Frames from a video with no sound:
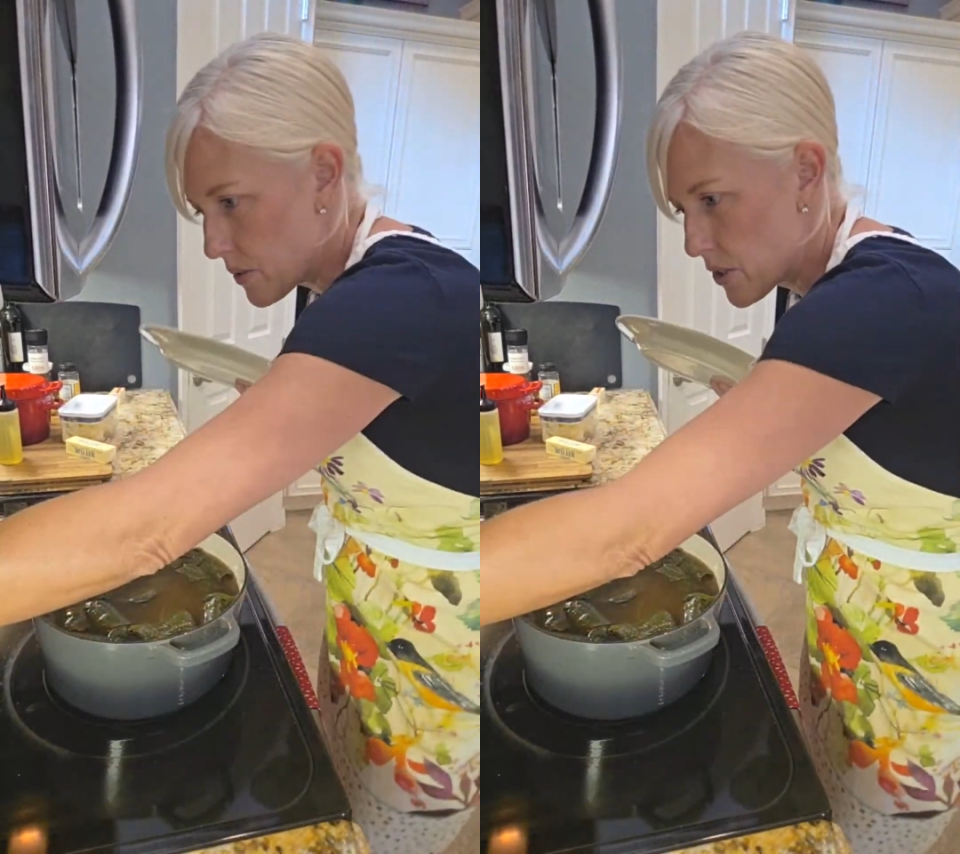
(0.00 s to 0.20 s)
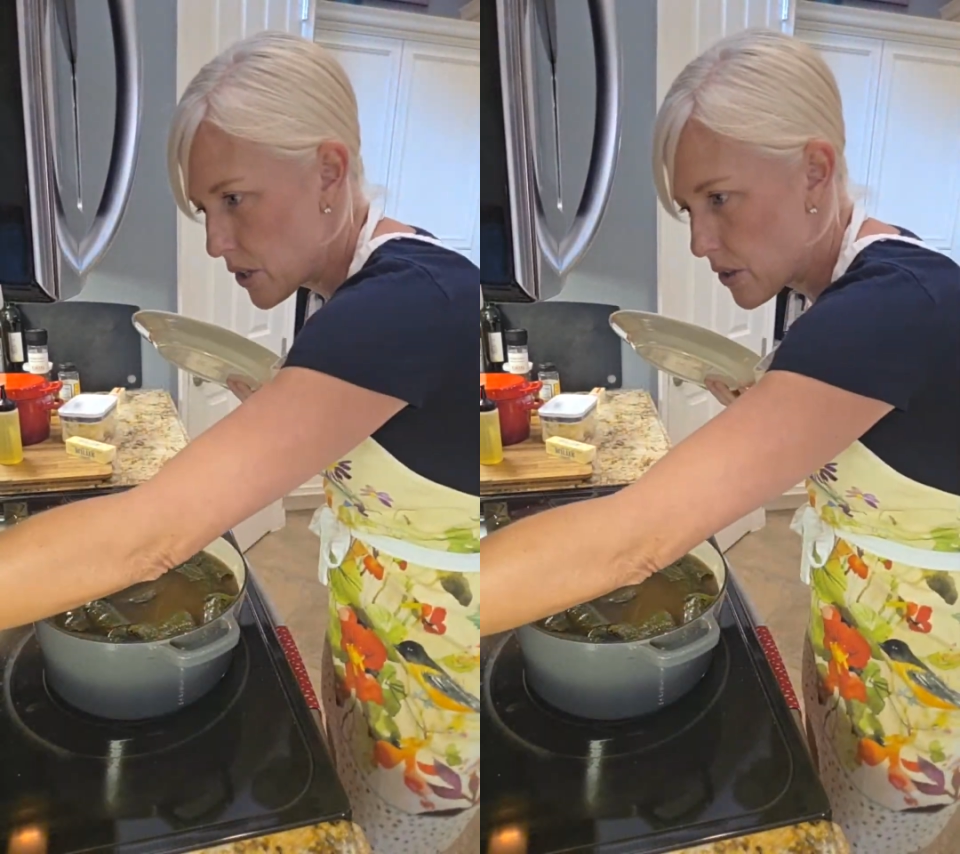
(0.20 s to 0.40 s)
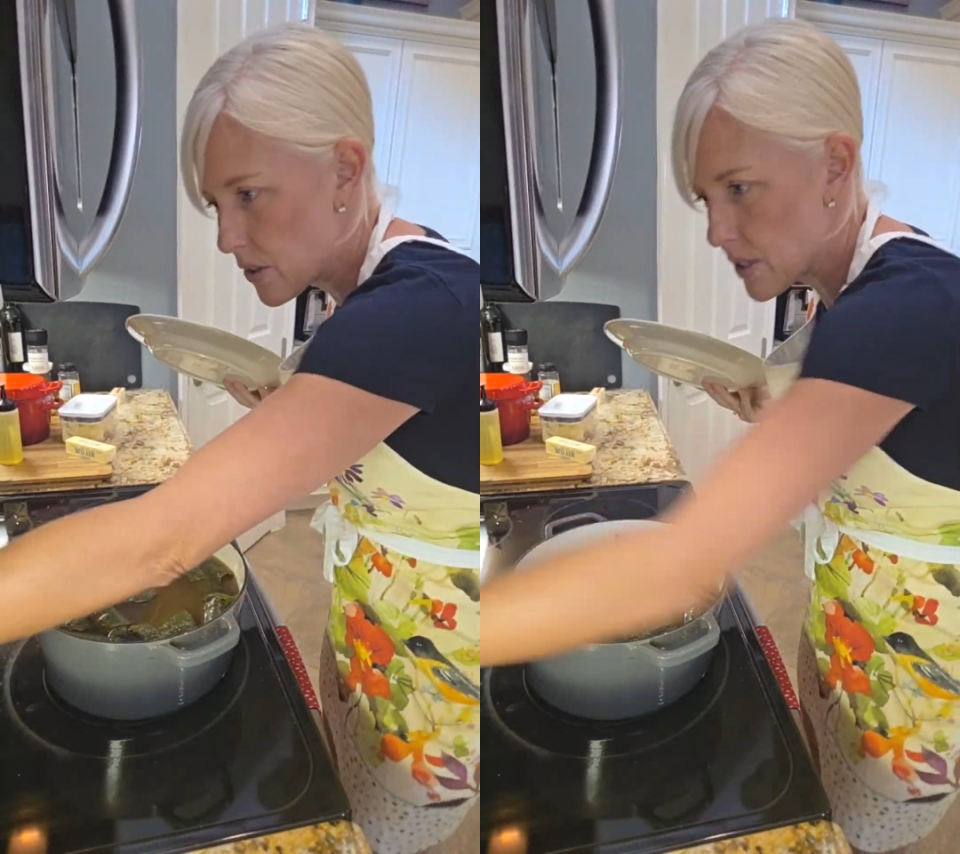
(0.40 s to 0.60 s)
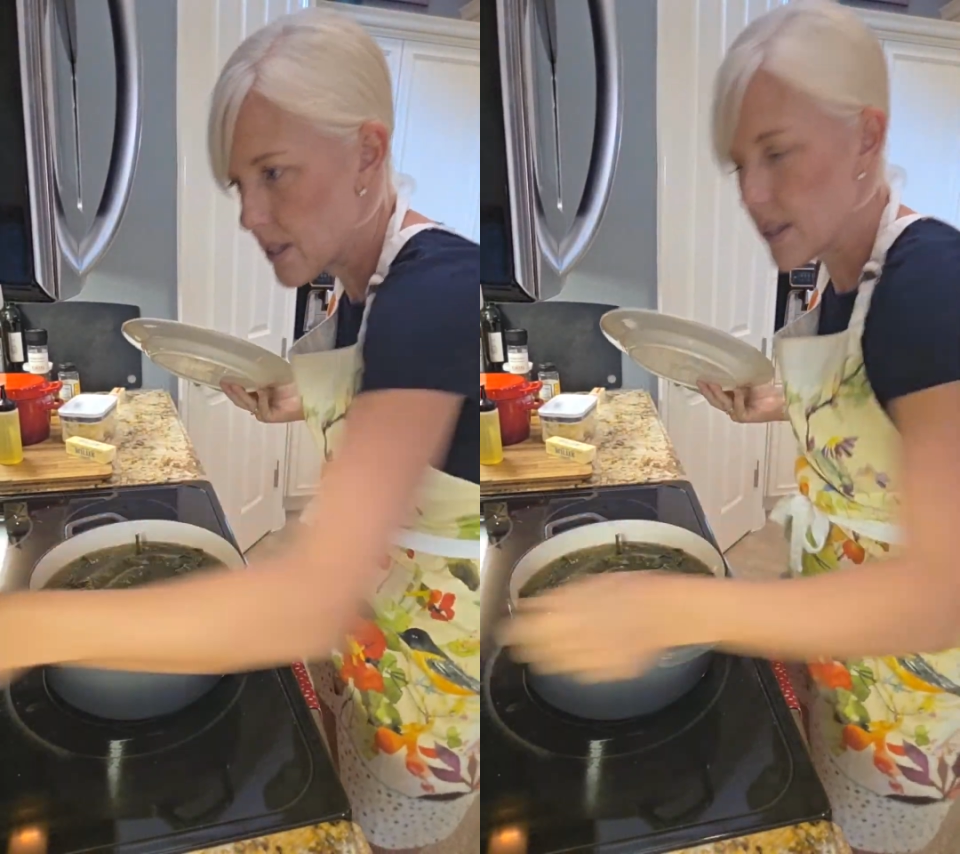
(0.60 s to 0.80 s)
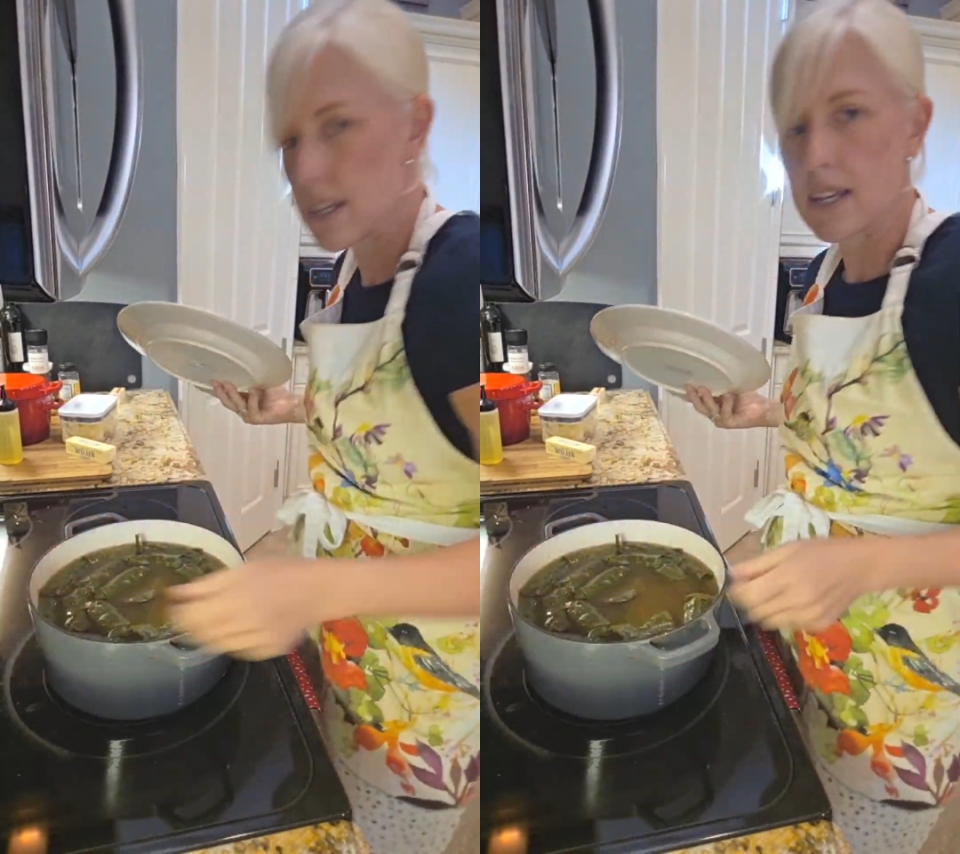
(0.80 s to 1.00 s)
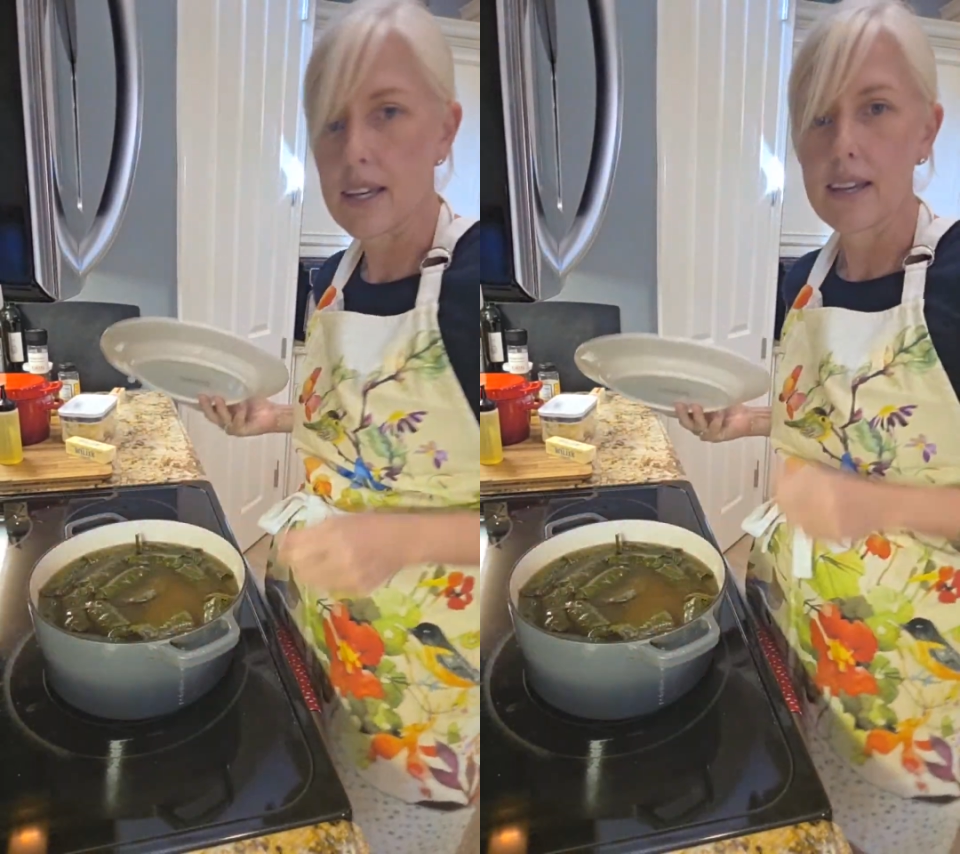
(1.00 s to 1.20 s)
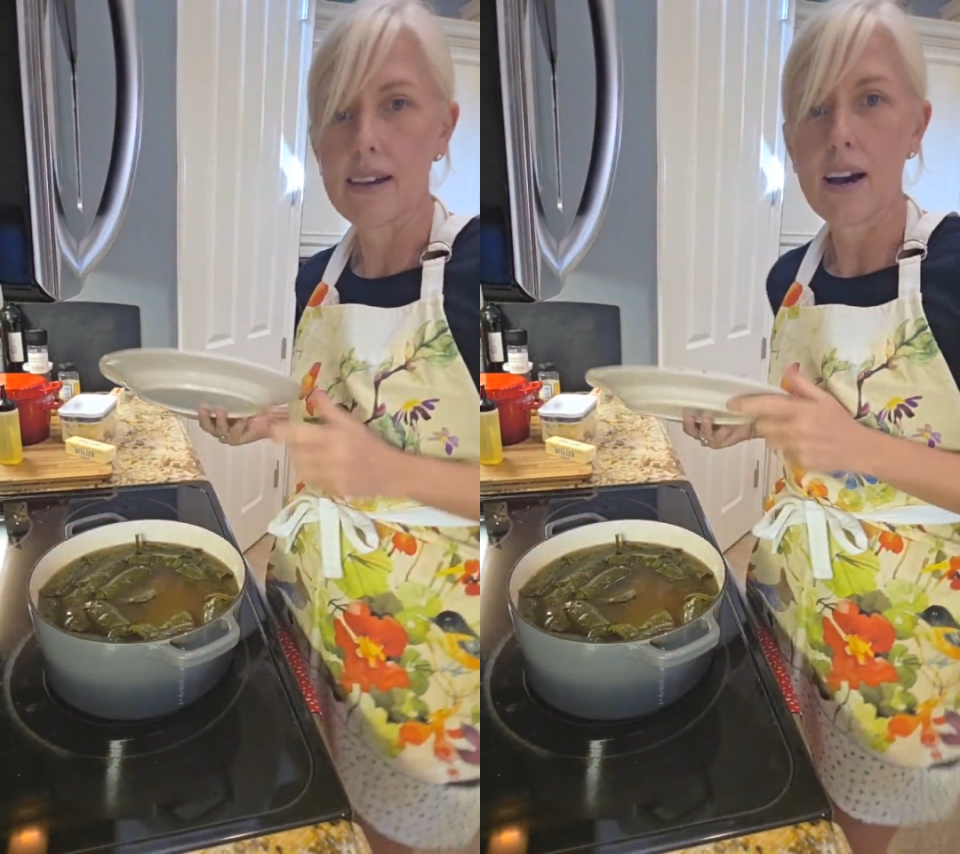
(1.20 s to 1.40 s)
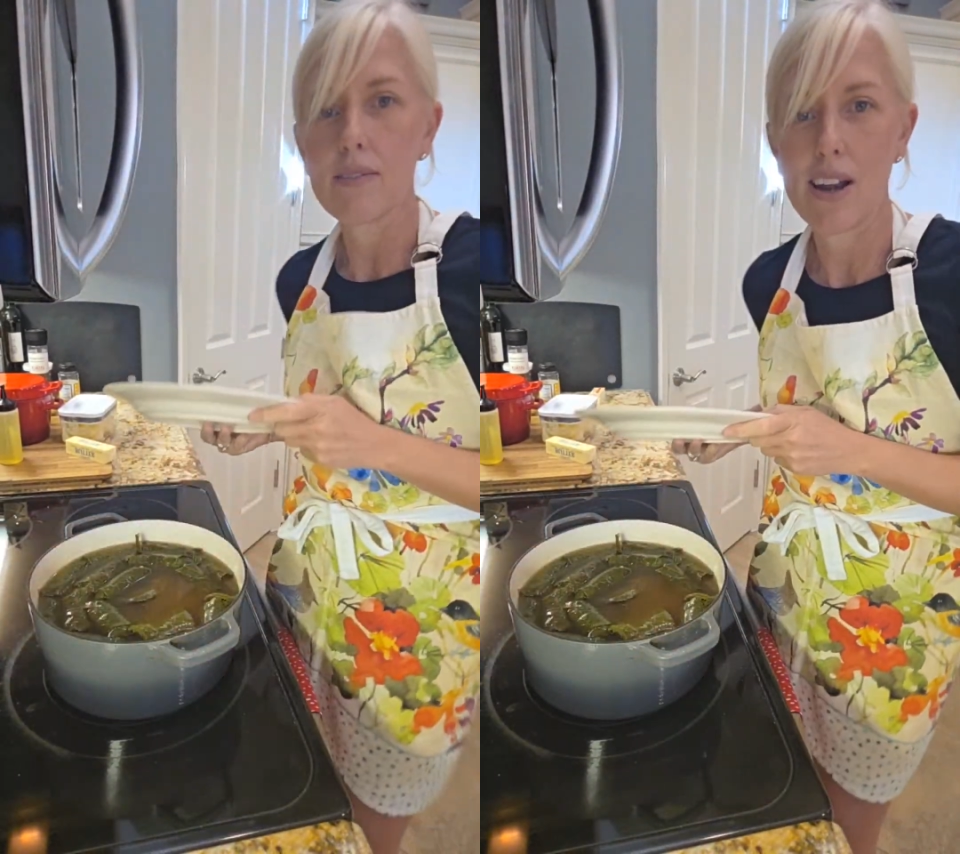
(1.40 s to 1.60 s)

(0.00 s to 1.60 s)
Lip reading: turn the oven